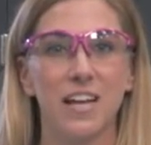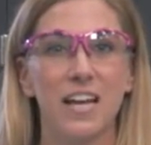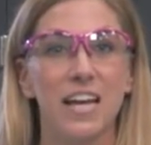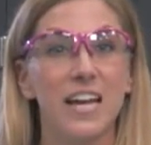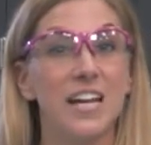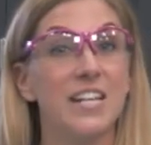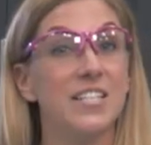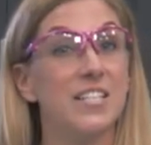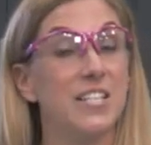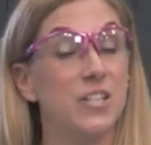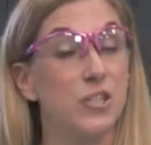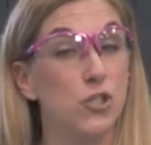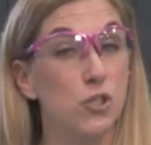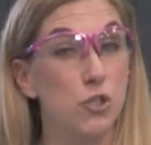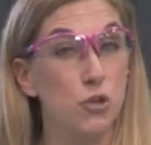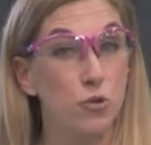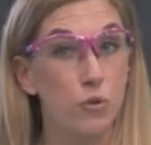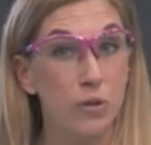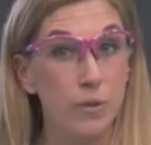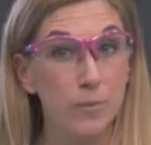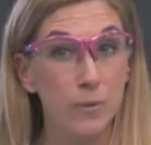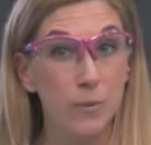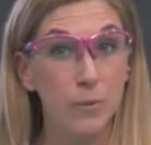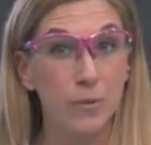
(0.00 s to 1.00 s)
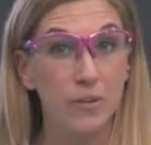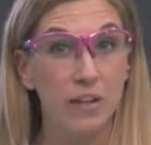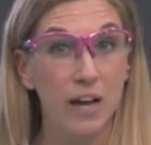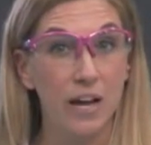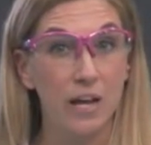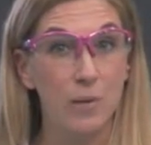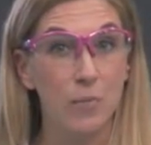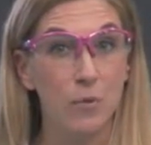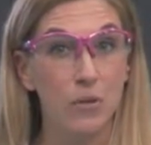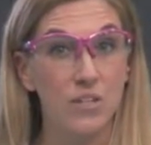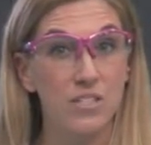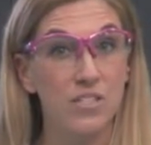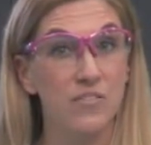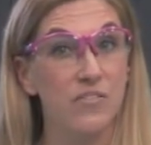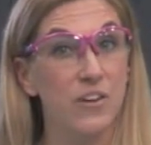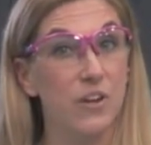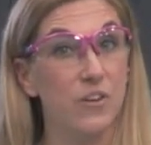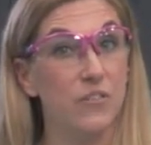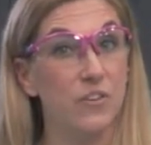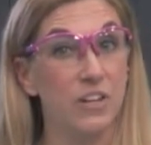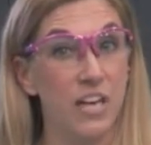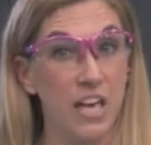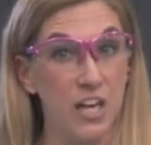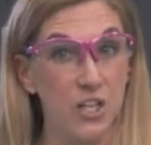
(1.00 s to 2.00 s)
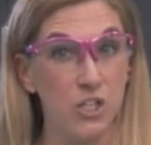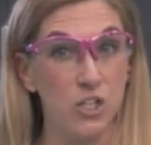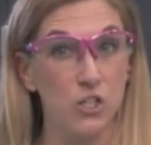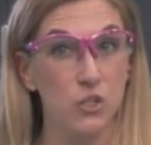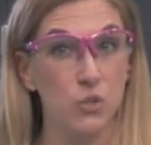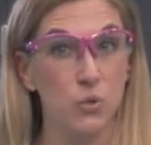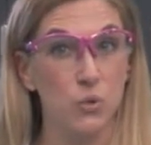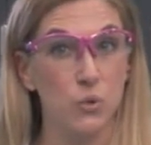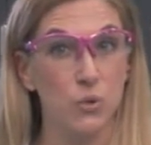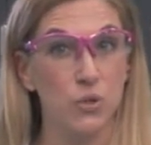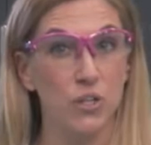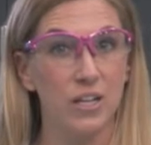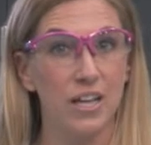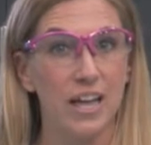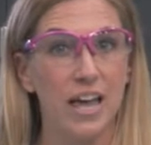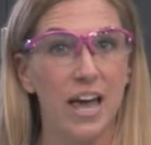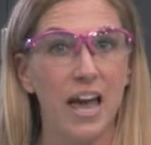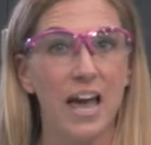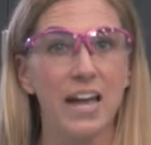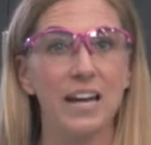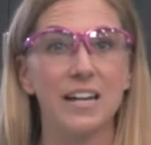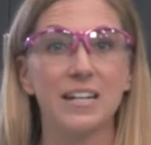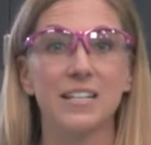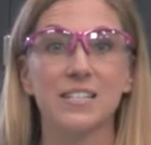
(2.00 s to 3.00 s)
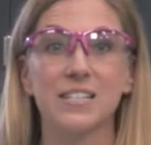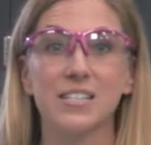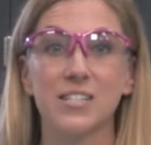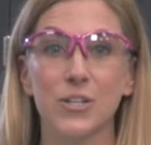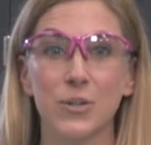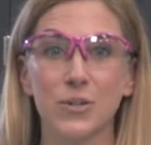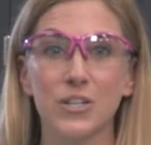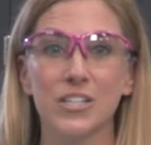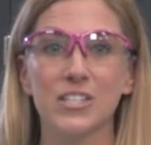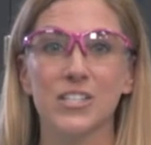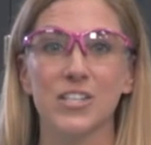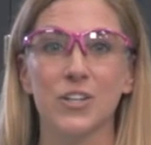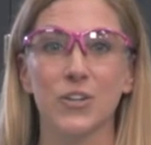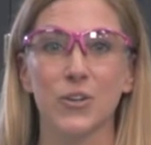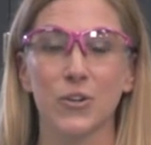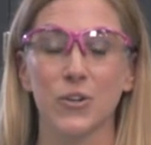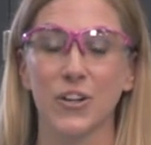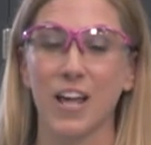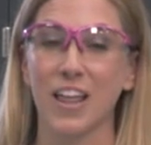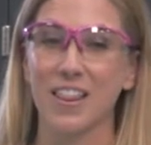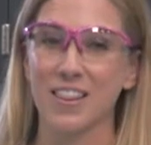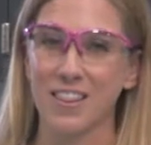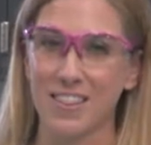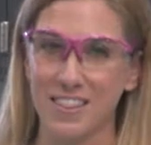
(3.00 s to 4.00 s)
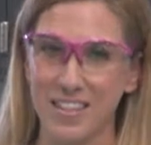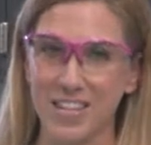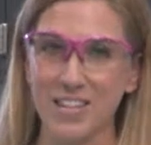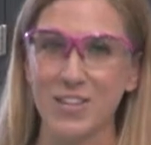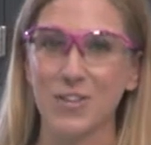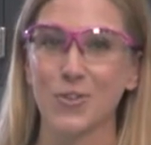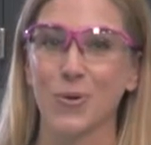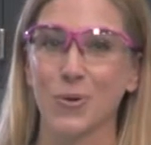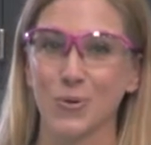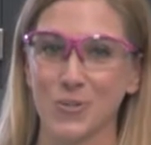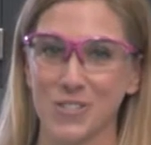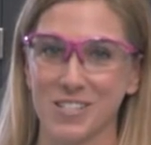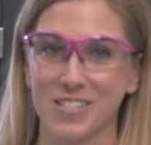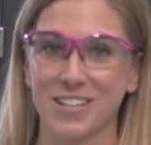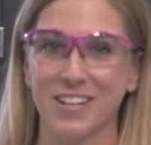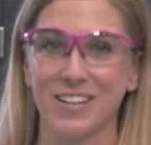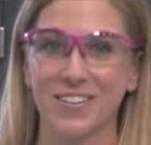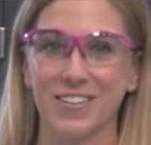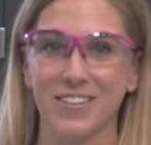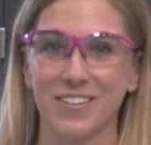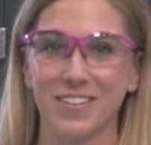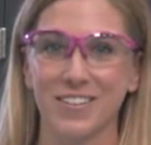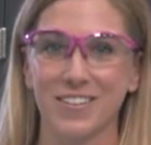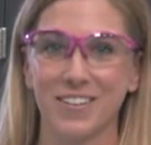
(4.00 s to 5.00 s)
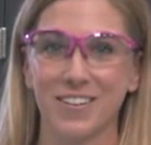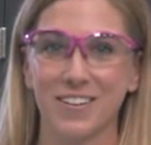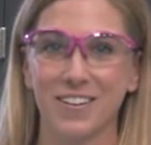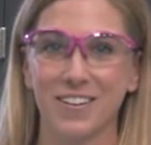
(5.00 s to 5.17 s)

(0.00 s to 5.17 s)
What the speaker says: It is extremely reliable as a verification tool, and it is still considered the gold standard.